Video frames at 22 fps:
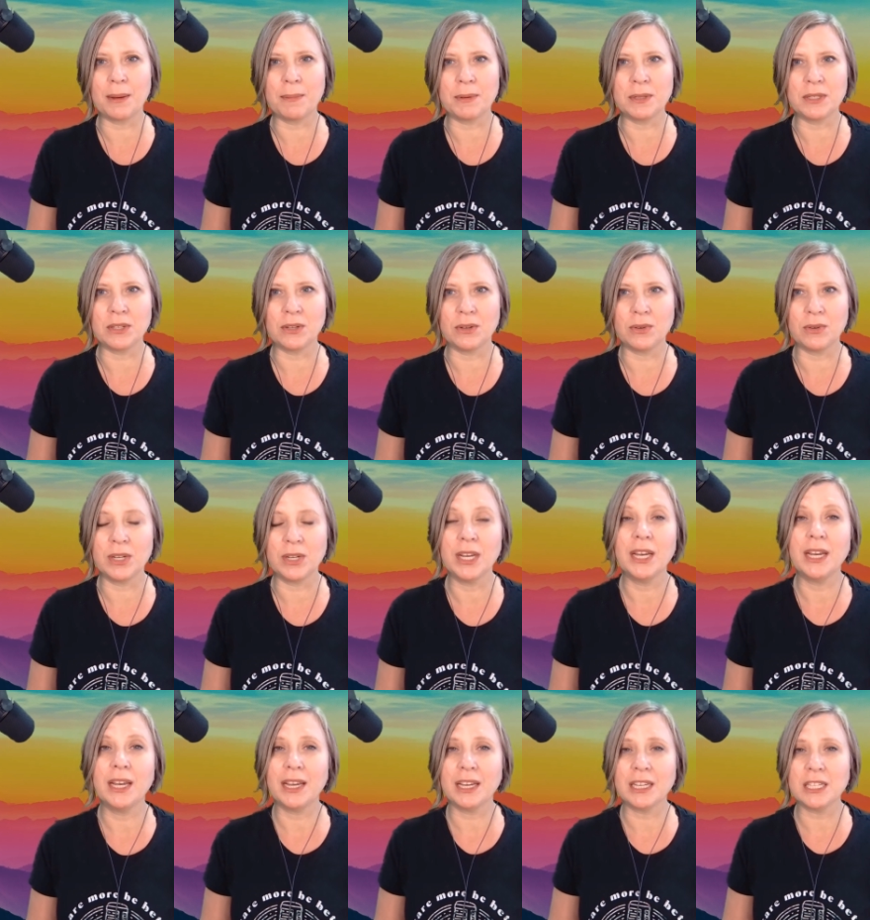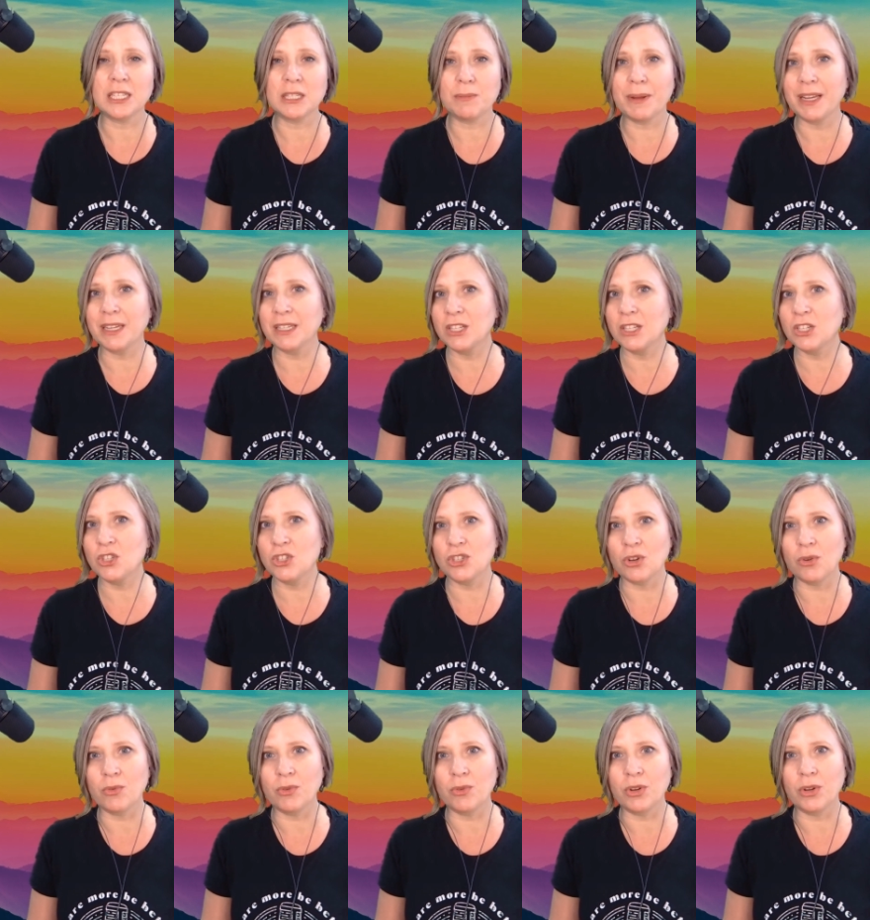episode, expanded
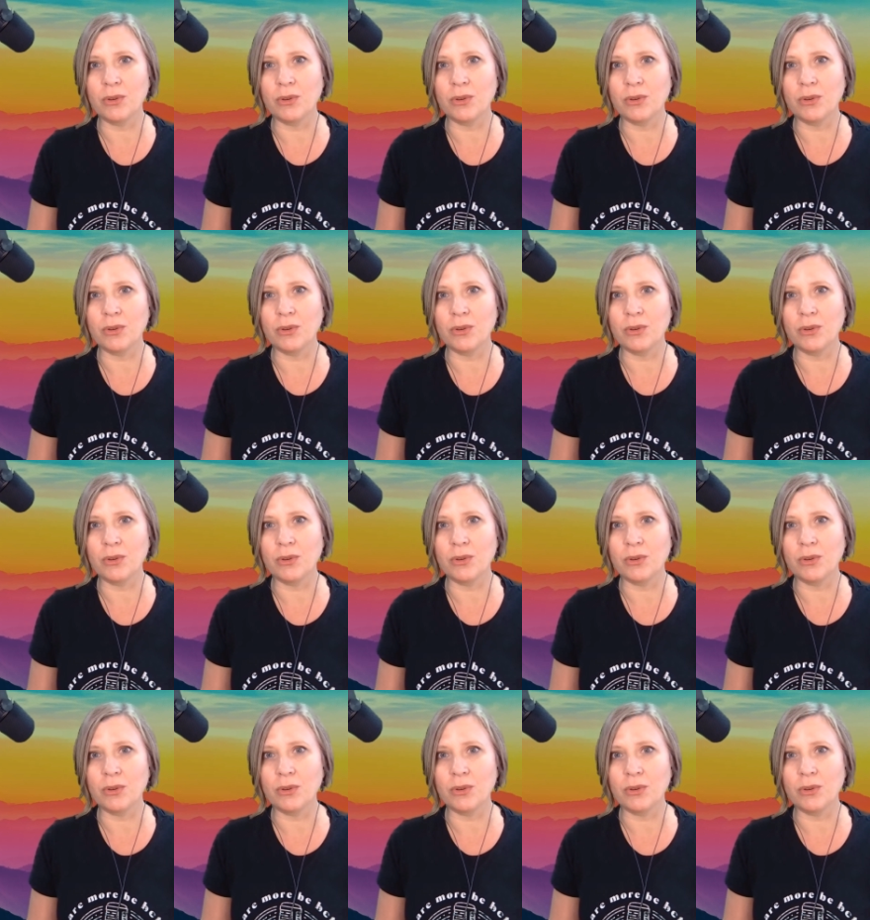show